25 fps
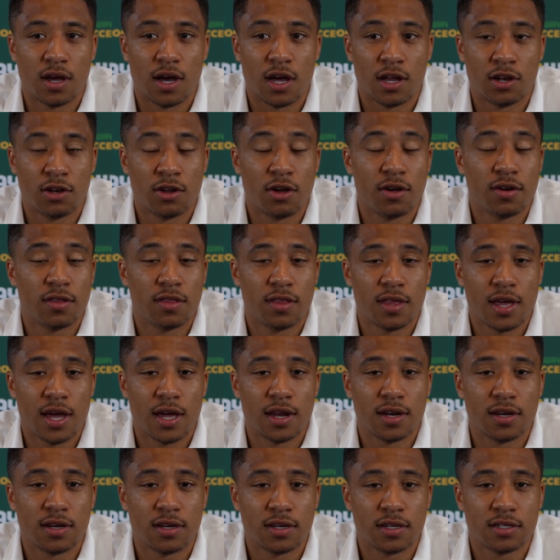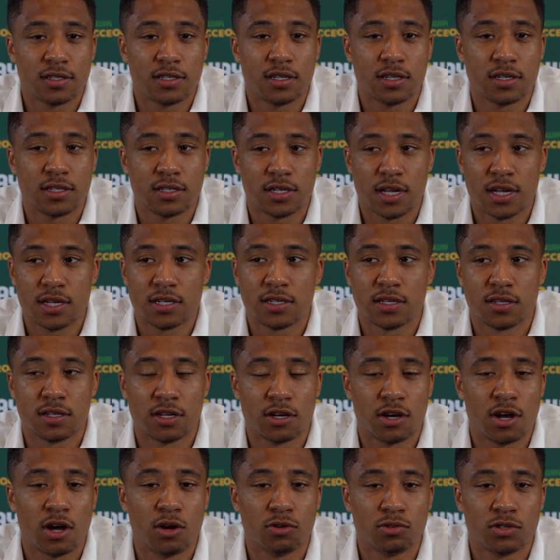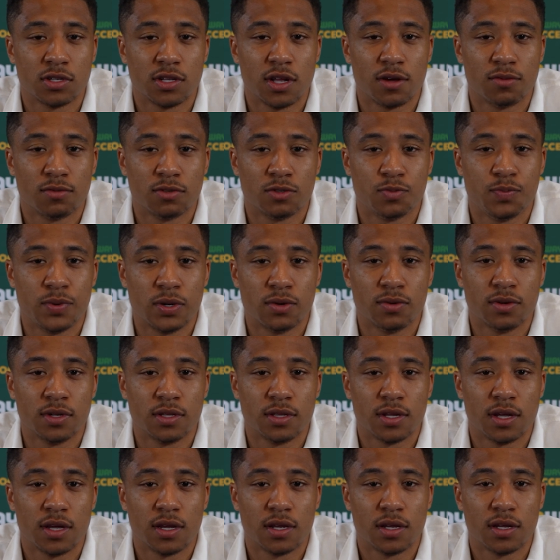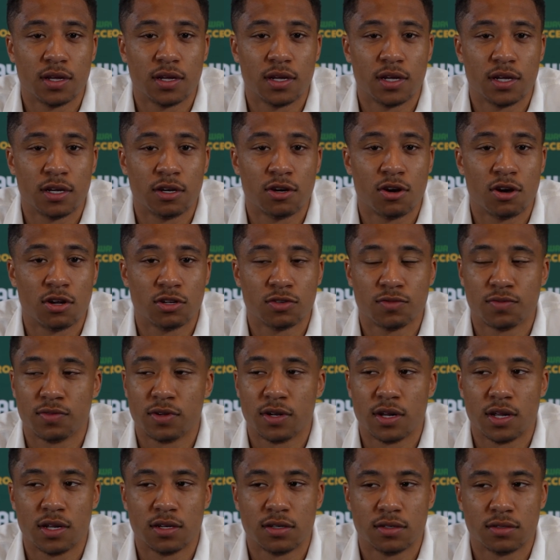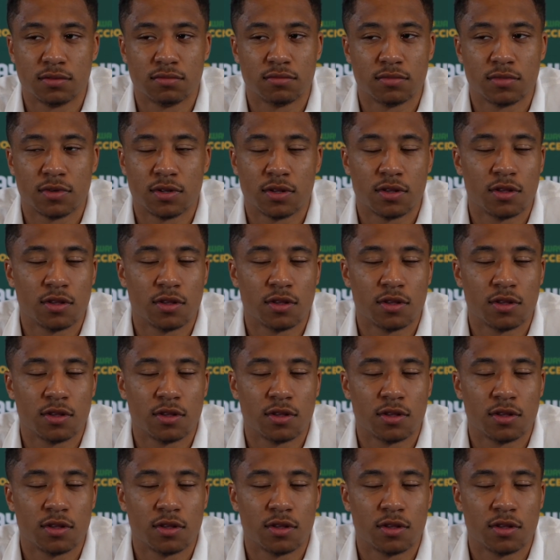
a lot of that success and the culture that was built in the in Gosford and